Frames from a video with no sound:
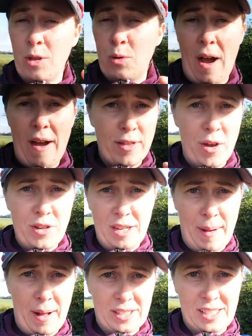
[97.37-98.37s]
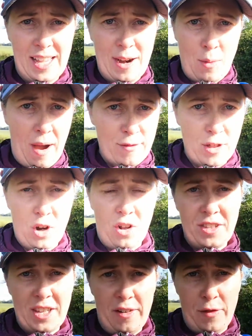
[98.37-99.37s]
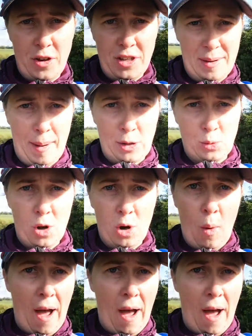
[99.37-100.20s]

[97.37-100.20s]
with whatever those emails said, whatever the content of those emails were,